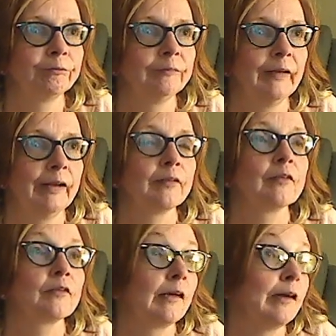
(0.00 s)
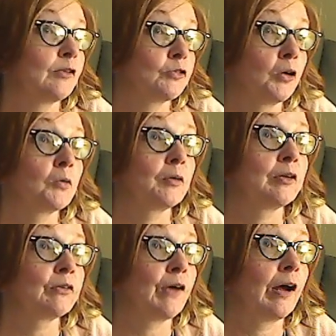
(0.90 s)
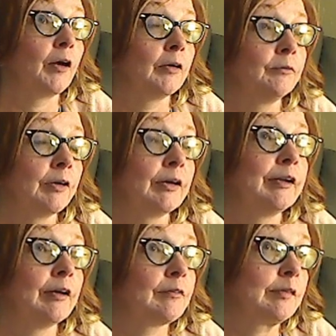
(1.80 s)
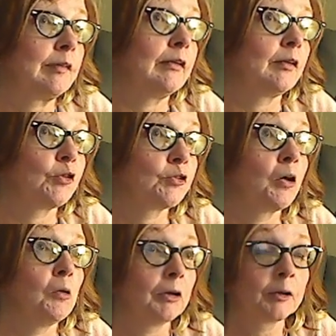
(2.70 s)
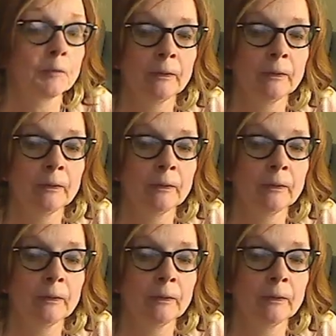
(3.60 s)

that his stroke was a very devastating stroke.